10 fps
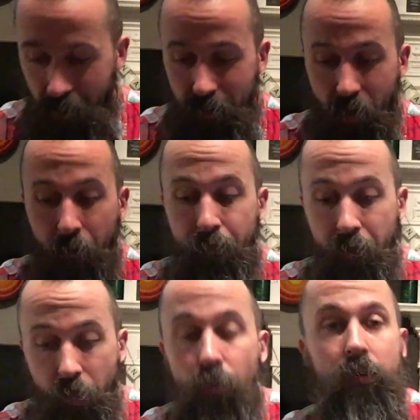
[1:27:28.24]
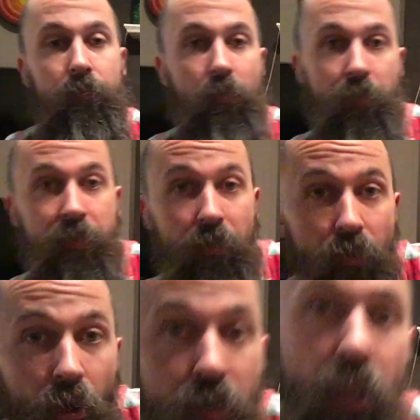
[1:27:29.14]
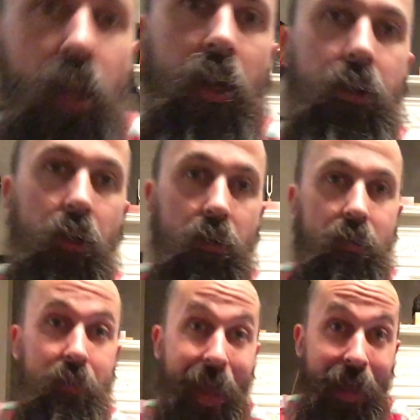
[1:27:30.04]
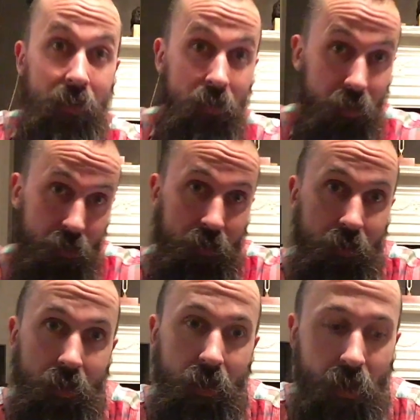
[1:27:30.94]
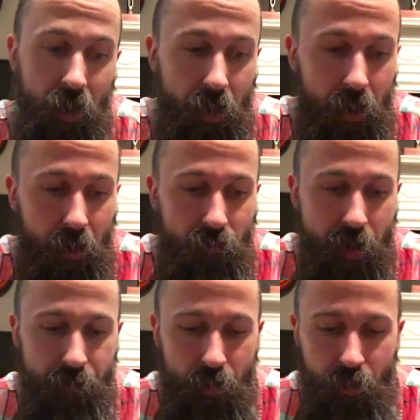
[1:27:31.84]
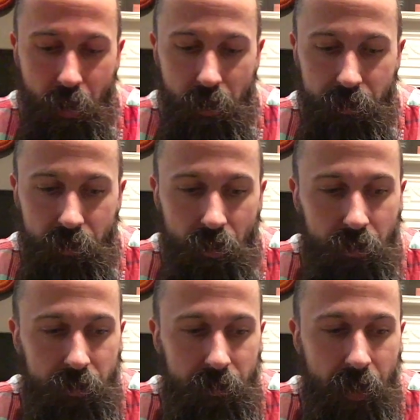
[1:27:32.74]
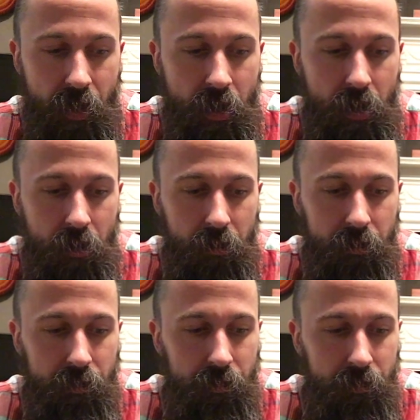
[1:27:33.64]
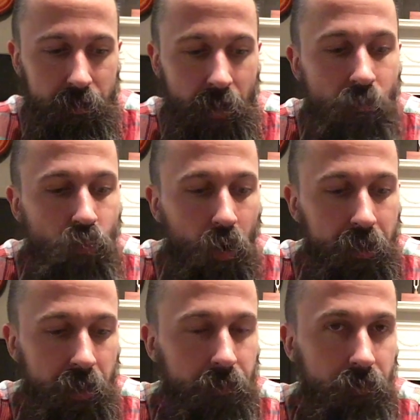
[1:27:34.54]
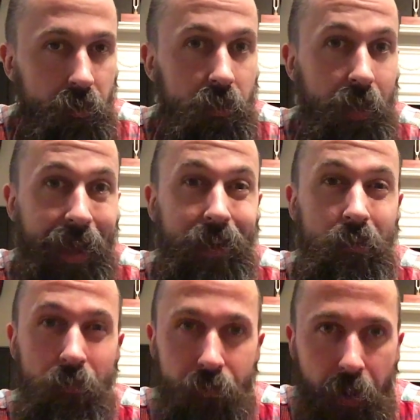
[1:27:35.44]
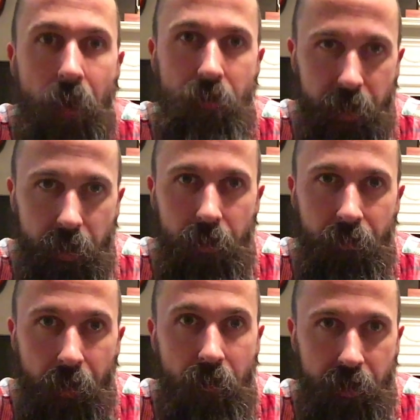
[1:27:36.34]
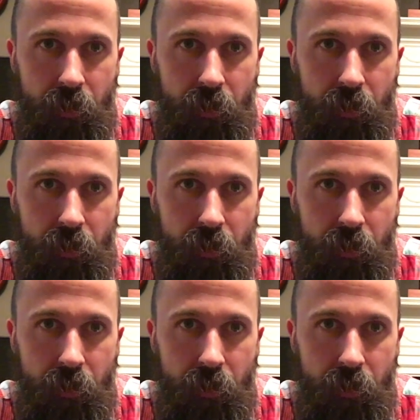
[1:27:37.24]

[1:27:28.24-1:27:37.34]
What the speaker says: these are beautiful. These are not your standard rainbow coloured socks. They are somewhat different and very, very